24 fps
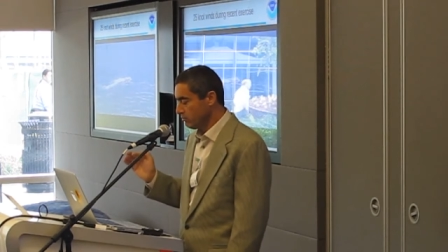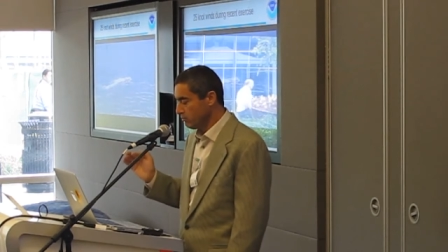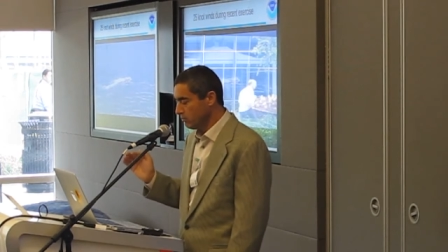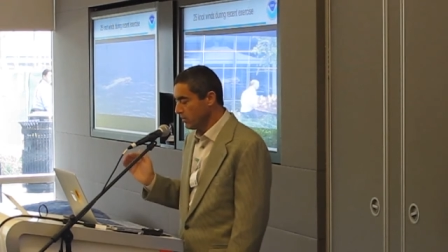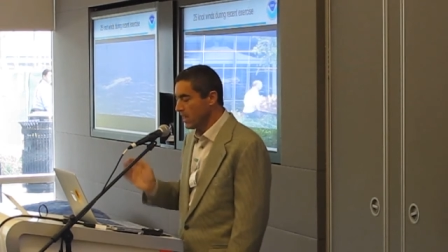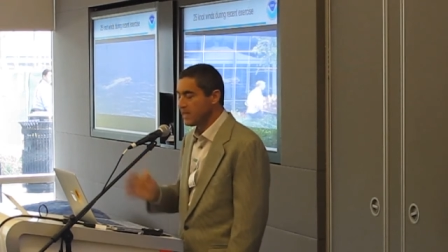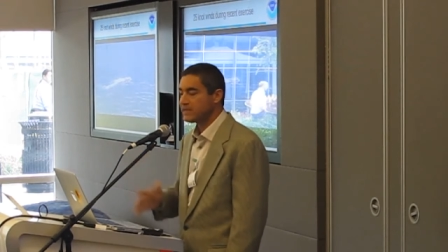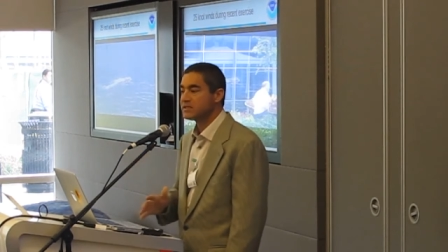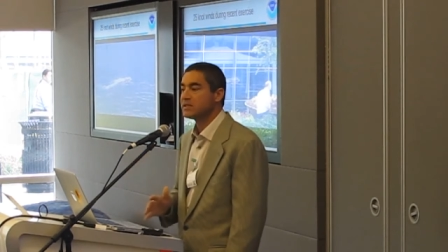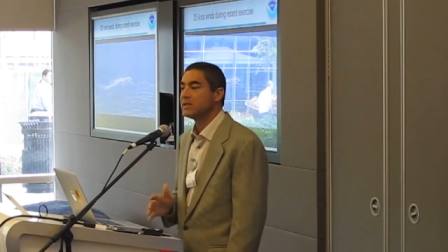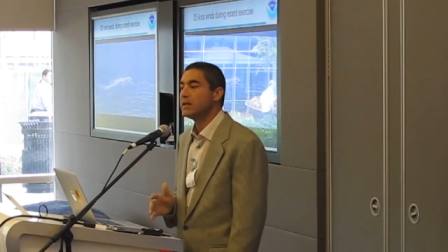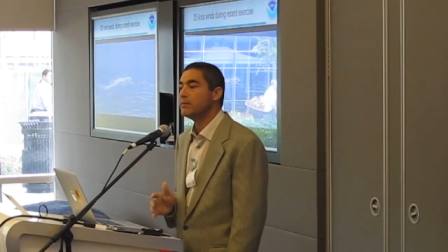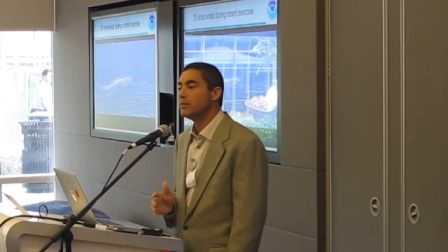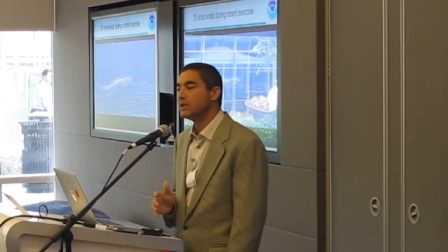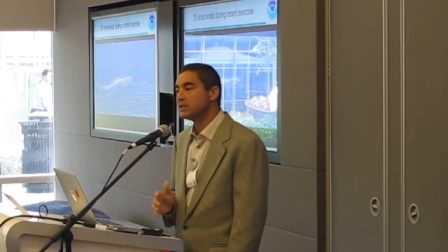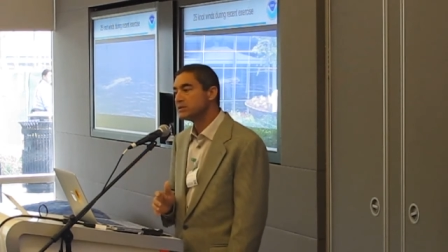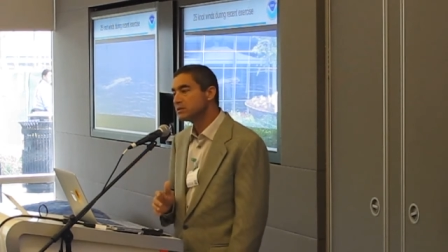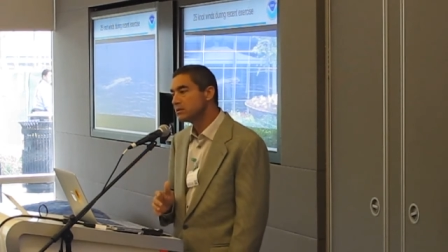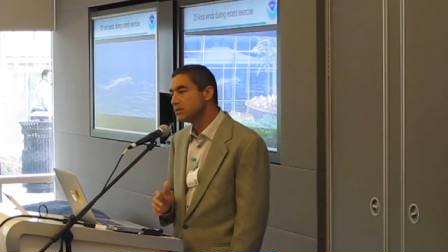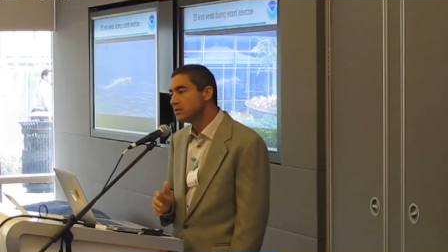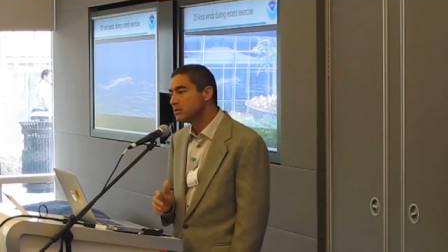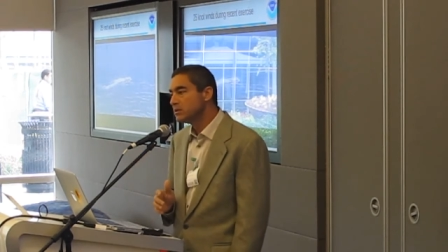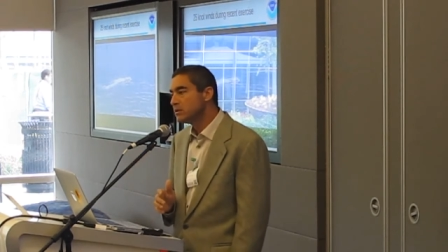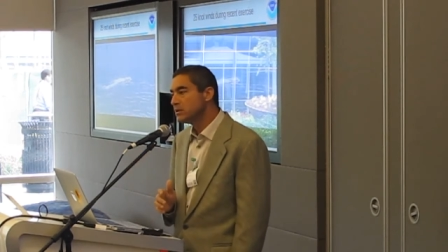less
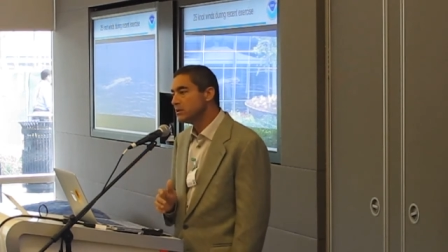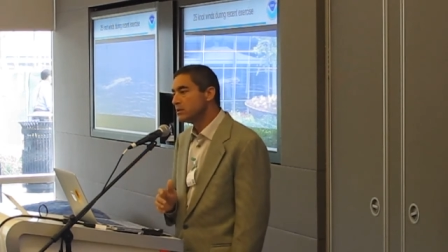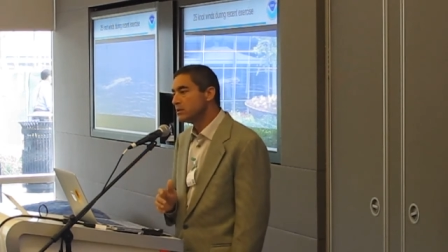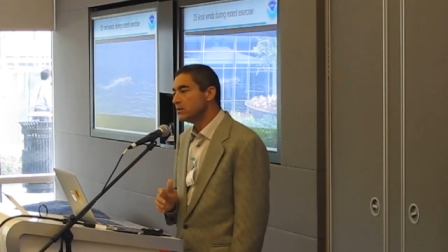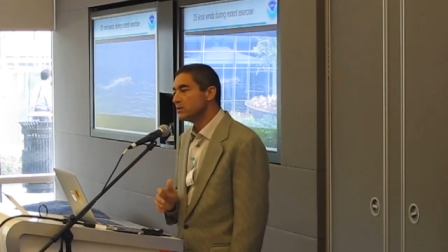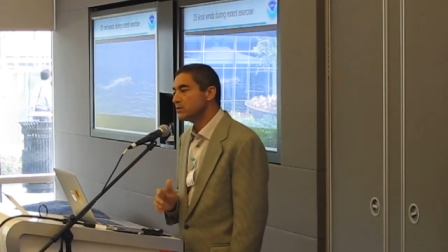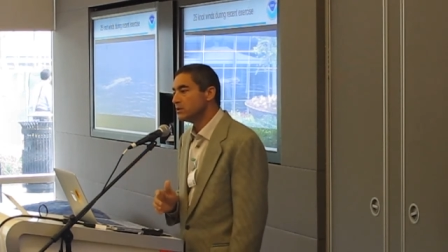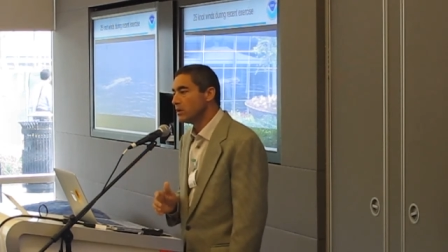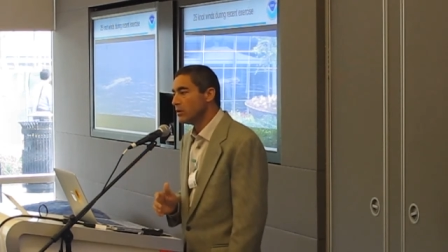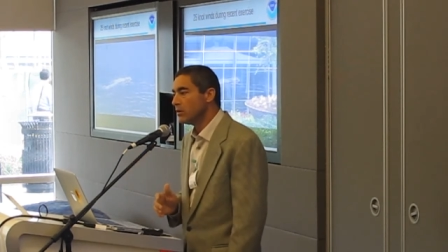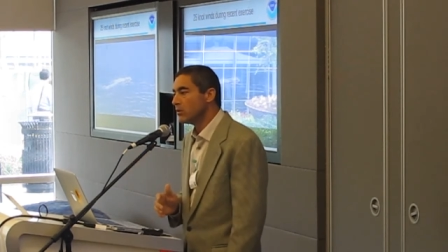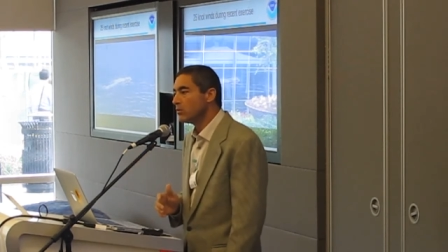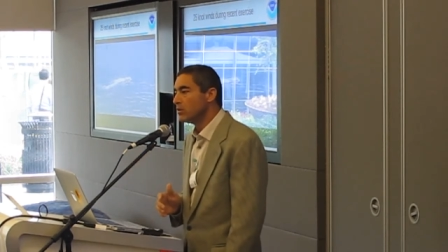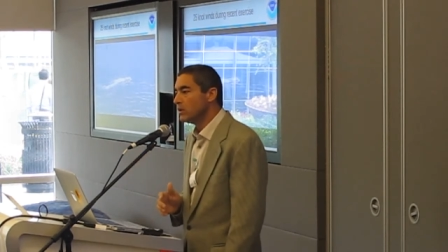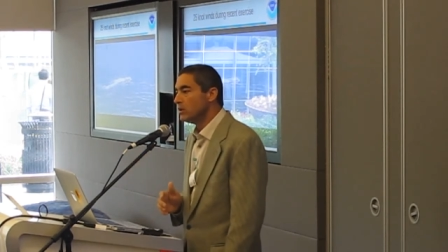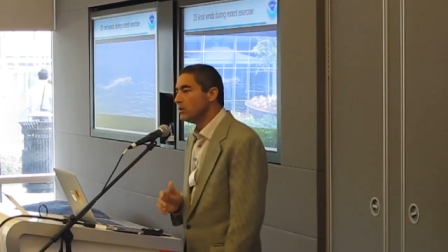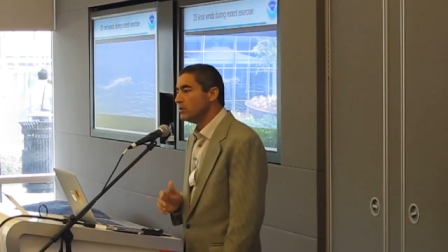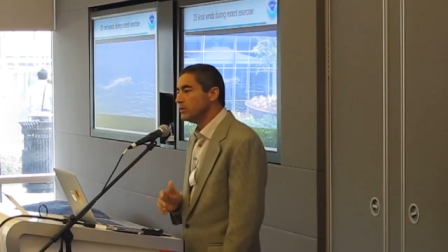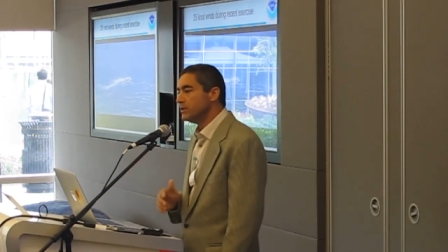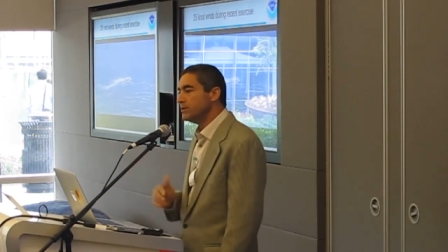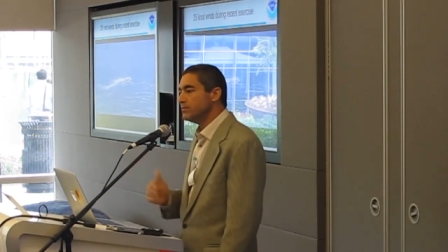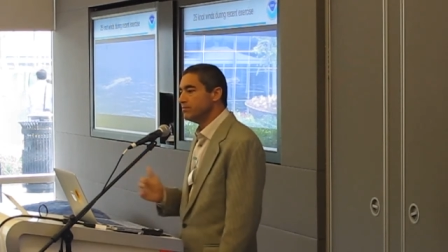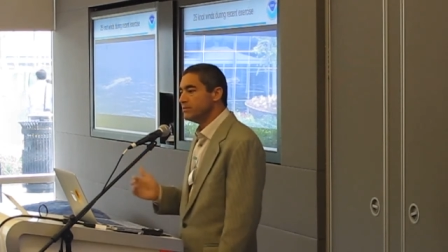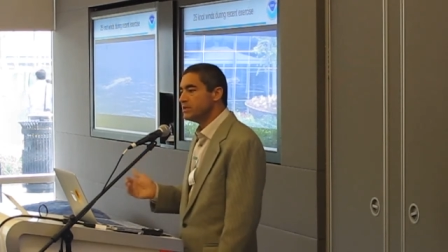limits. So
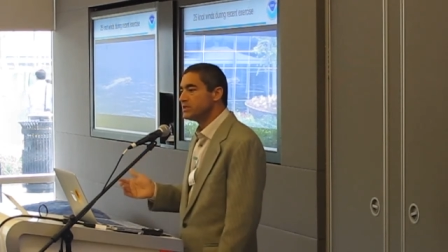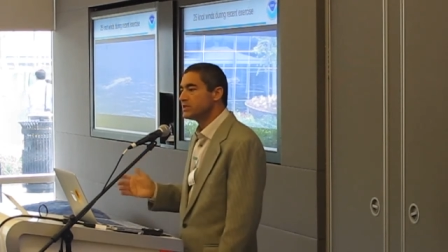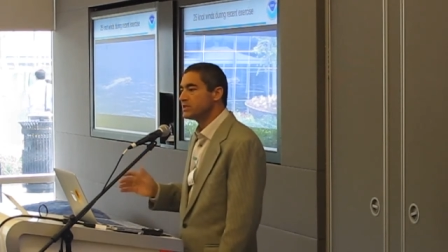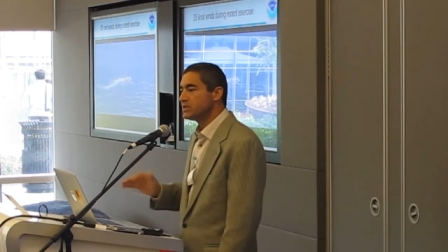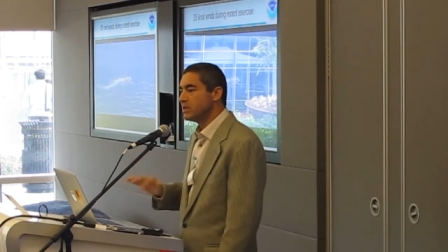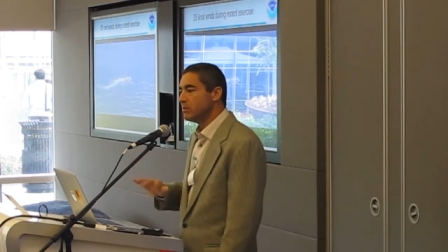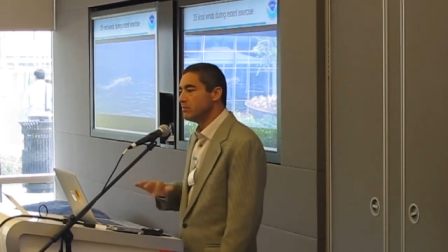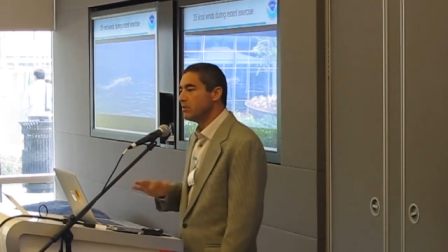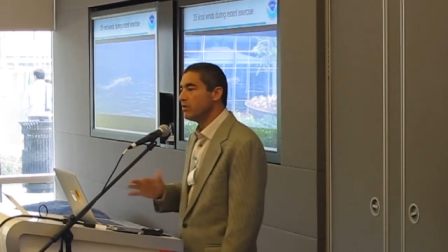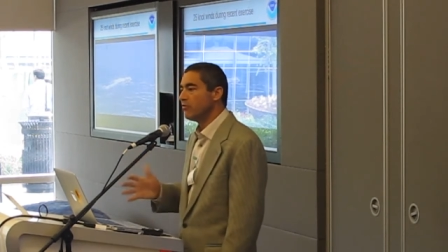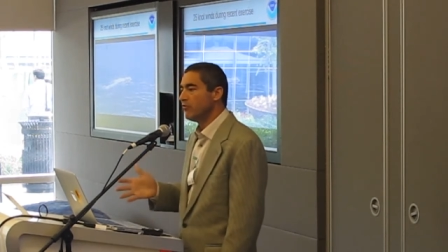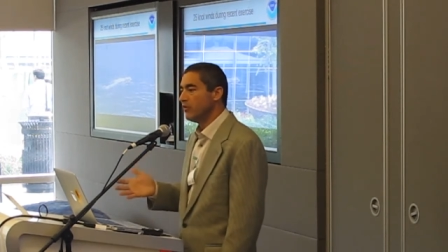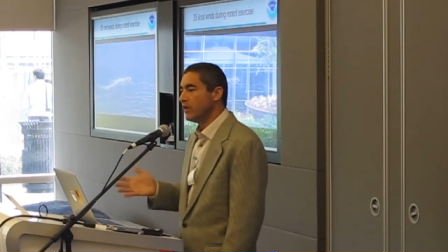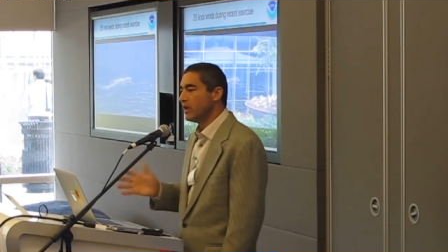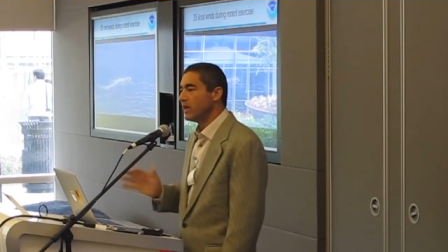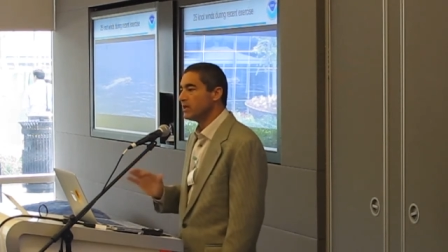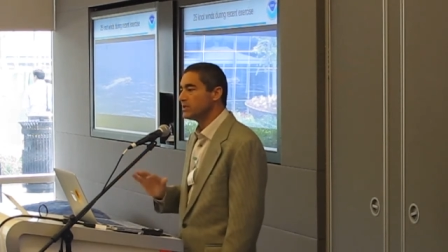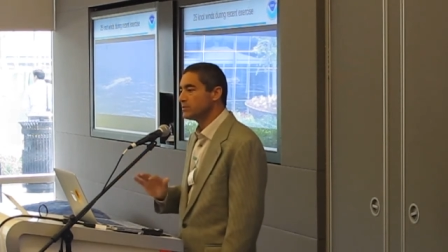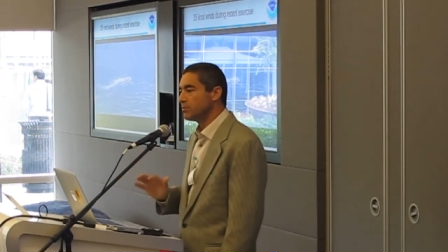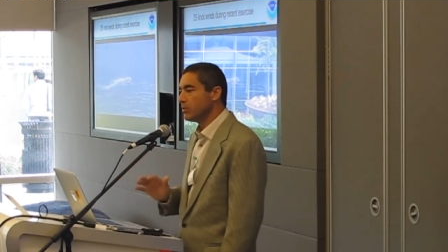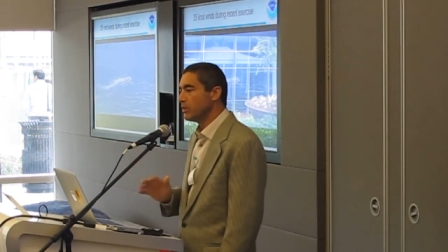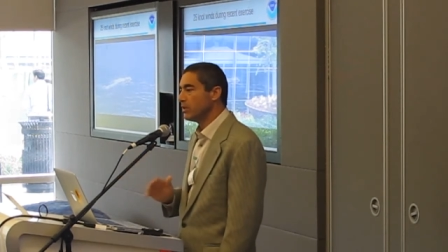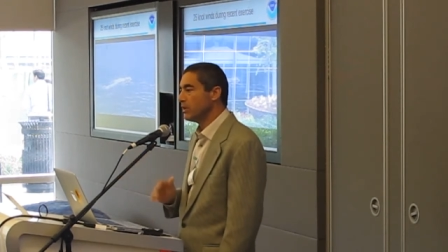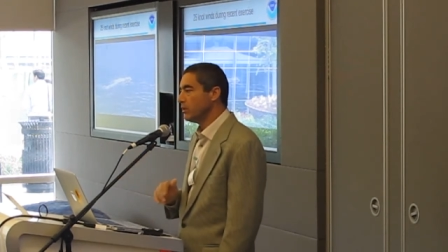this seemed to fit
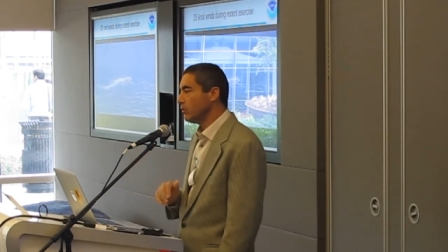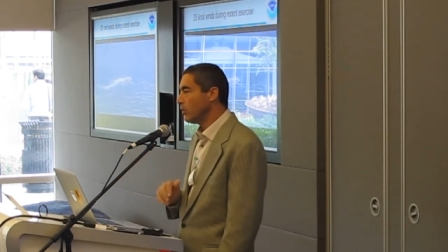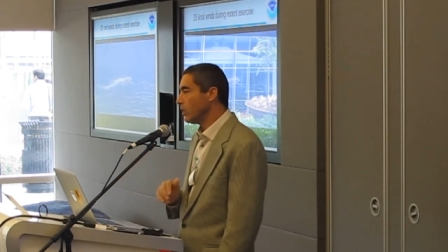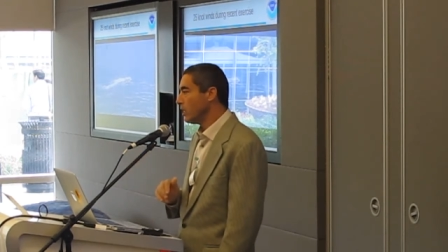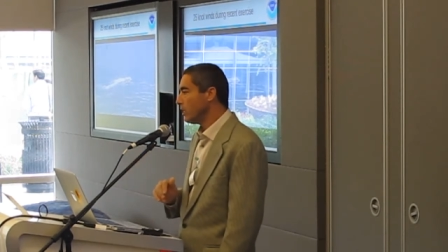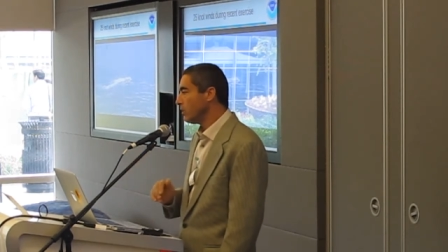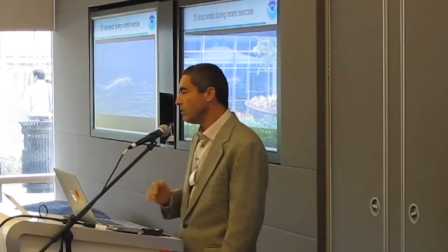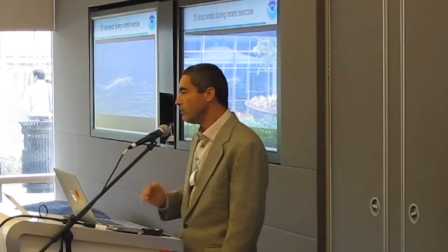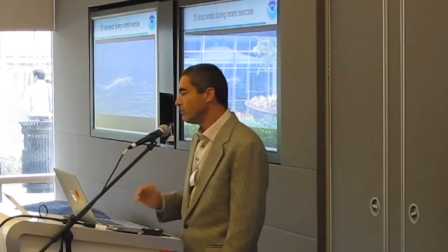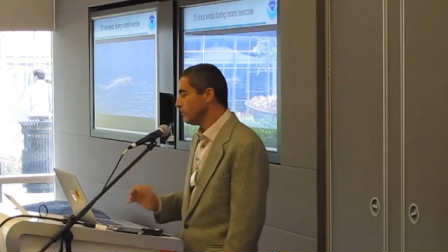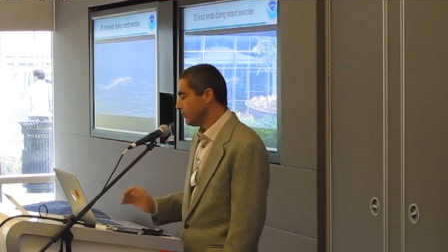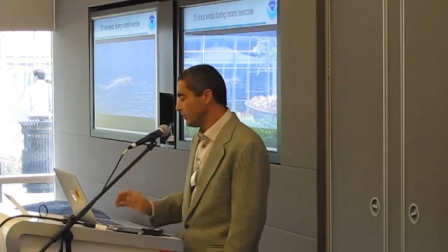us pretty well.